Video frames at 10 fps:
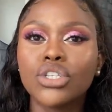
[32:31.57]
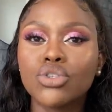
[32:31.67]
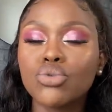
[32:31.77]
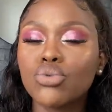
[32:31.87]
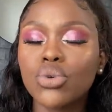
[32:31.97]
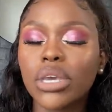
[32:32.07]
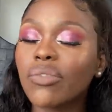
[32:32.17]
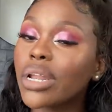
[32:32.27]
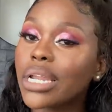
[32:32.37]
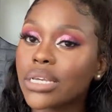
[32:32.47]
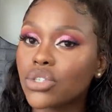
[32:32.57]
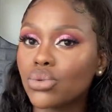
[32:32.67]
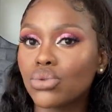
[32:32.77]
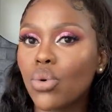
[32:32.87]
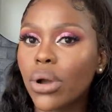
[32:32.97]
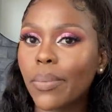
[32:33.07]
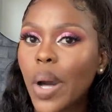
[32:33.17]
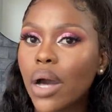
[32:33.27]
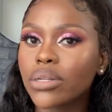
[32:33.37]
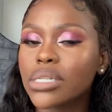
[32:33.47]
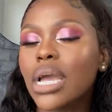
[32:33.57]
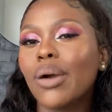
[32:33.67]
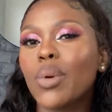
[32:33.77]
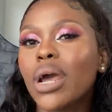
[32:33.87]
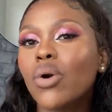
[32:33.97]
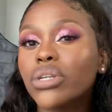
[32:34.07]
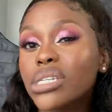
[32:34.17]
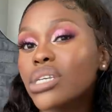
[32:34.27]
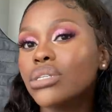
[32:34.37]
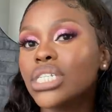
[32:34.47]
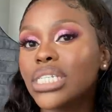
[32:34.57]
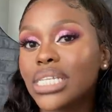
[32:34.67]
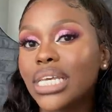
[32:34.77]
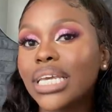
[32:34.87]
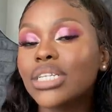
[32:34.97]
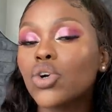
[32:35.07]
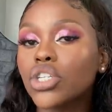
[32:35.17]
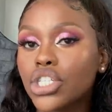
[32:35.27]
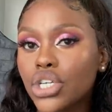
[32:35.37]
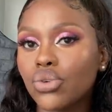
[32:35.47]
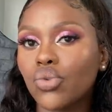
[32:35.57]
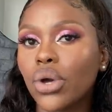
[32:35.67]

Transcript: to give a less to talk about but i'll continue to see it continue